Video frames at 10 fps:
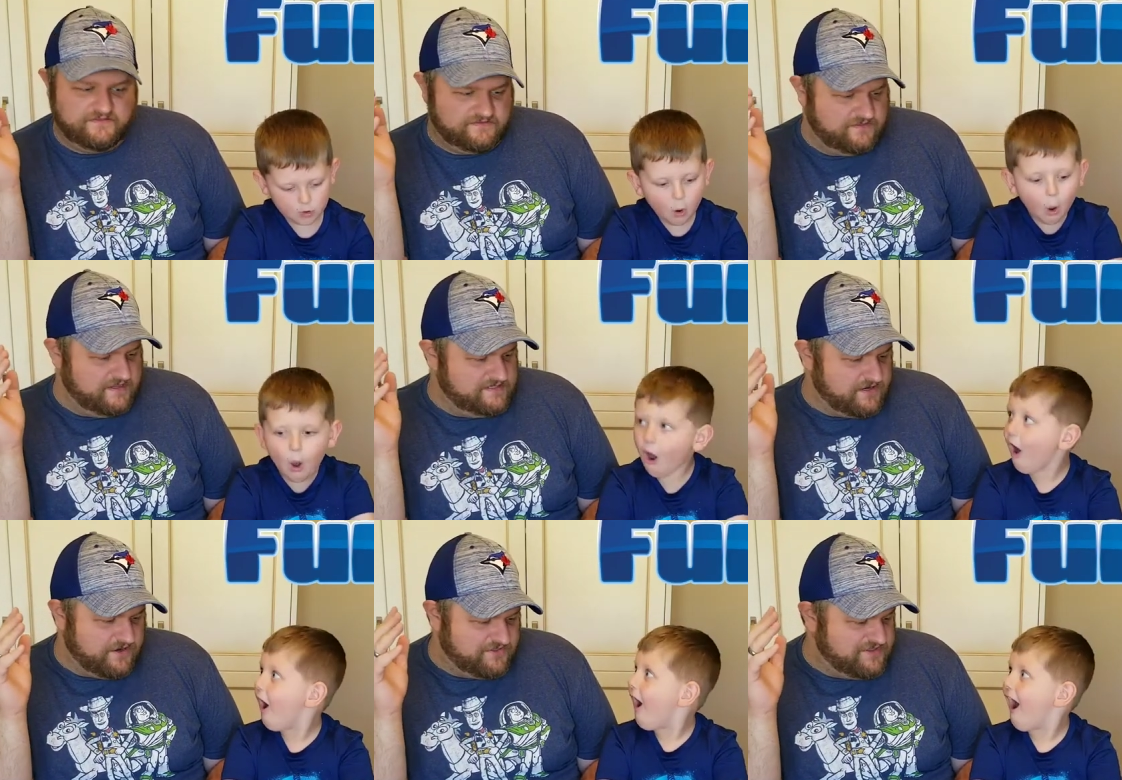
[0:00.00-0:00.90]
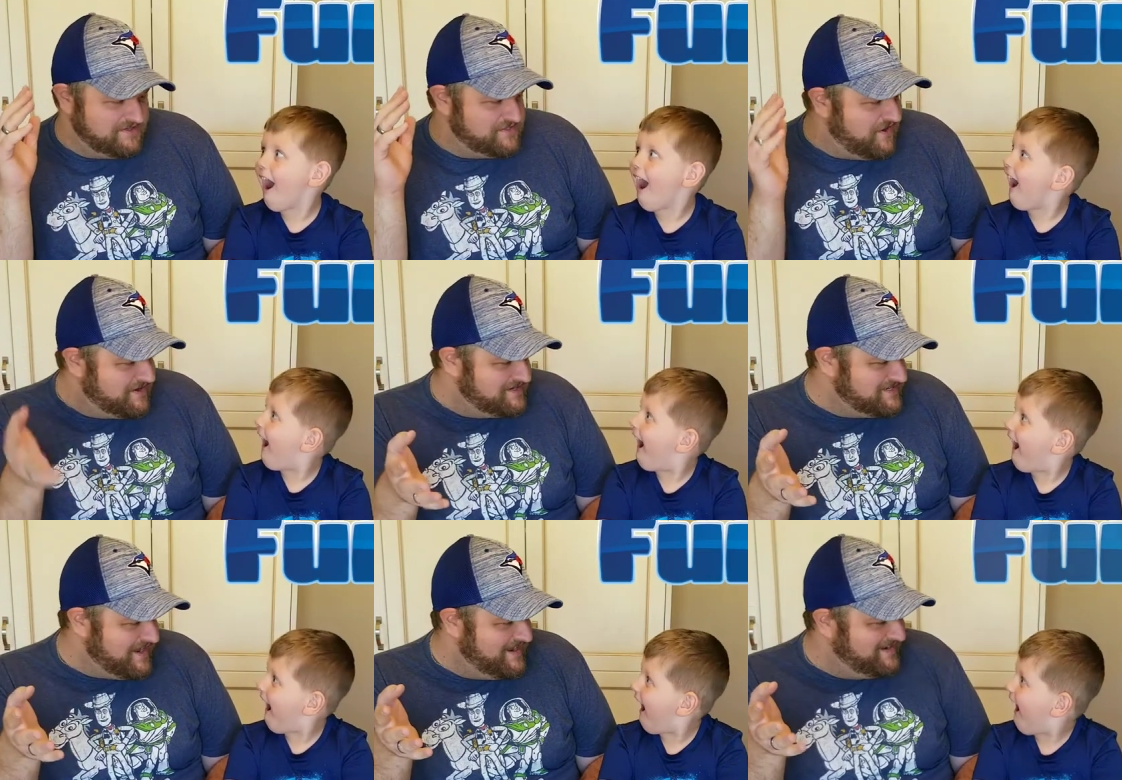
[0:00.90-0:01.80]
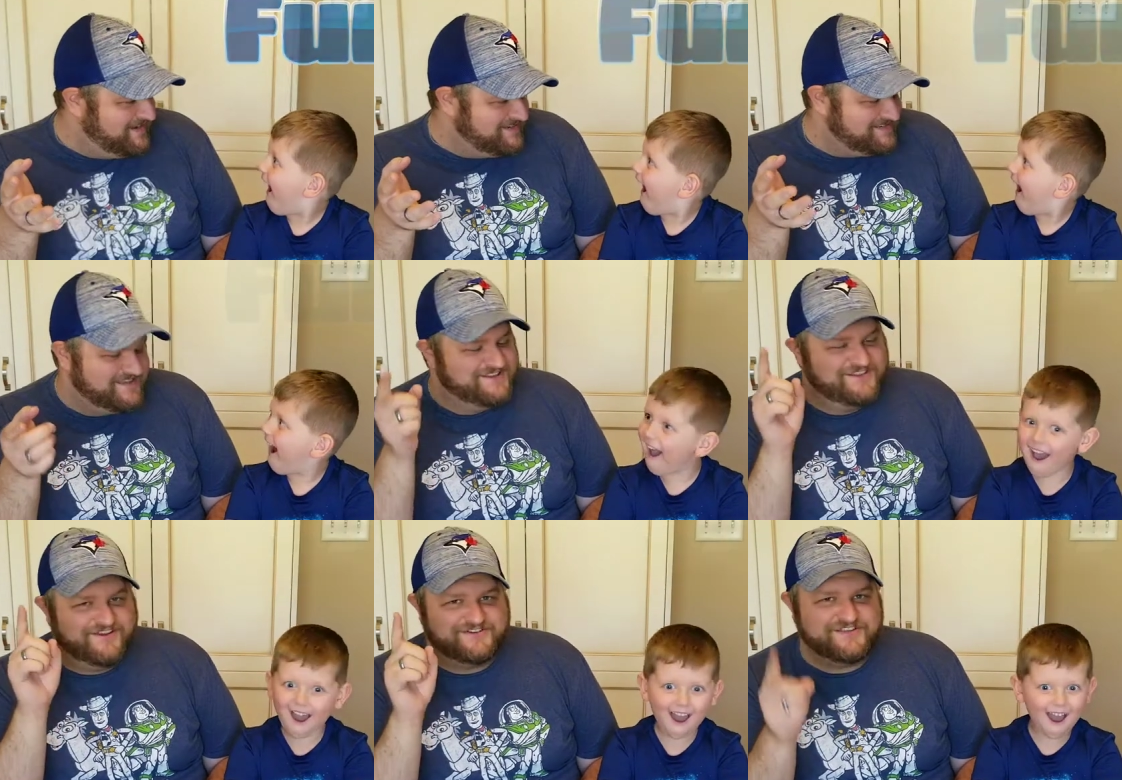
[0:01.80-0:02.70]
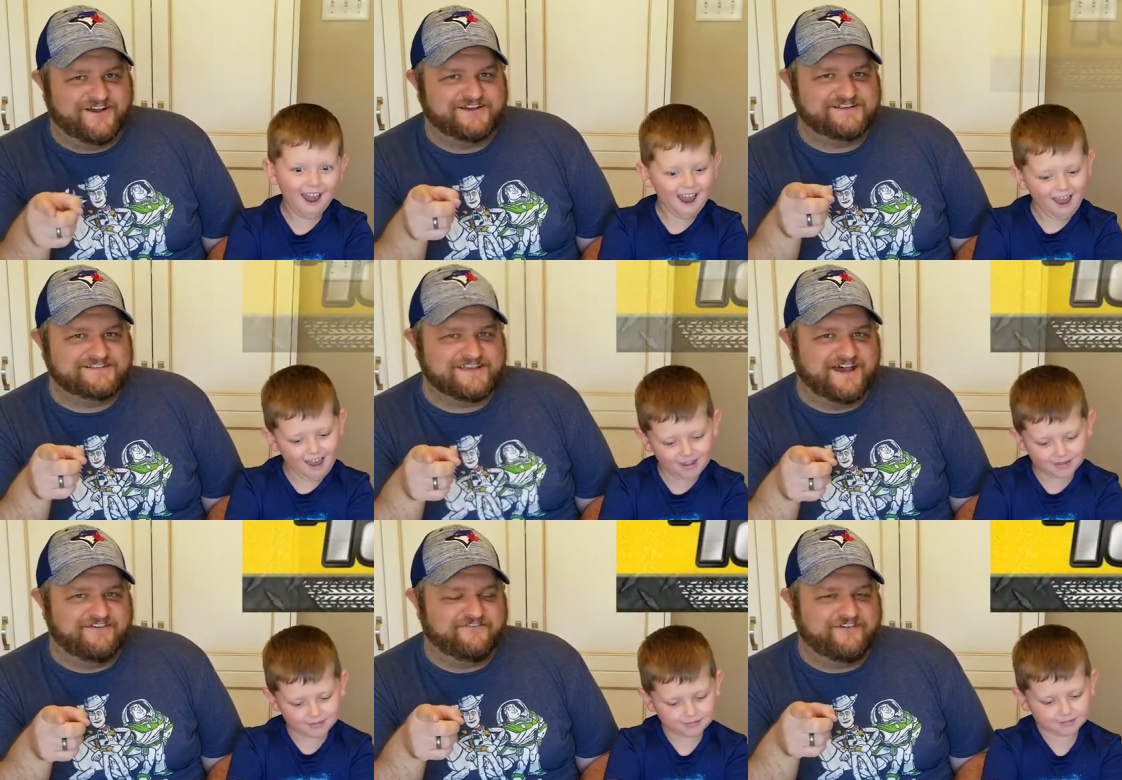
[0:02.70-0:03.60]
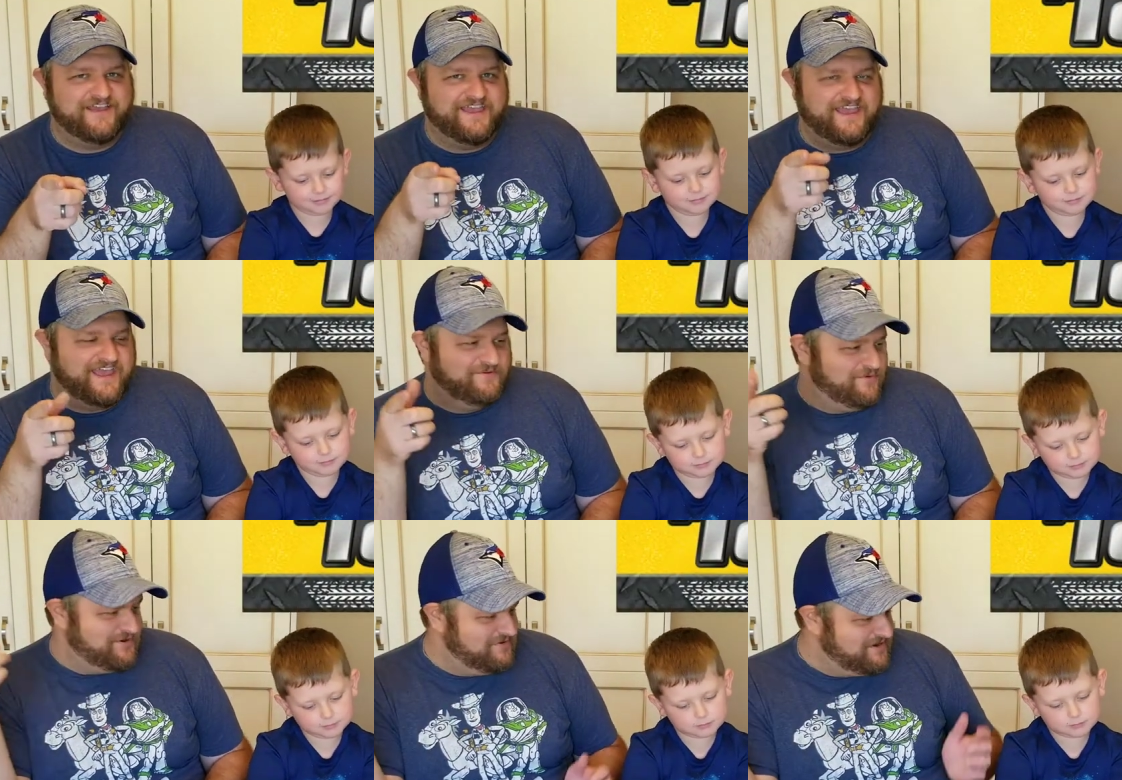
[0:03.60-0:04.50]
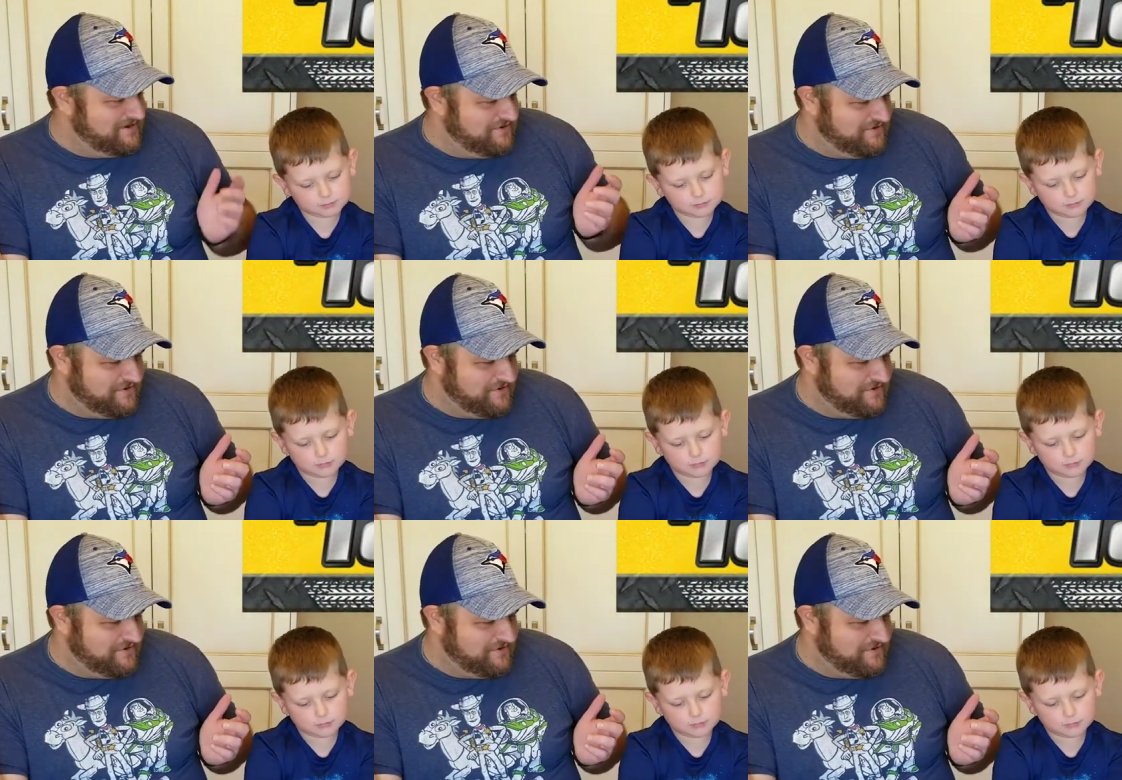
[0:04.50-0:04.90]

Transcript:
Speaker 1: These are the Tonka Tinys. They're Tonka Tough. And what are we going to do,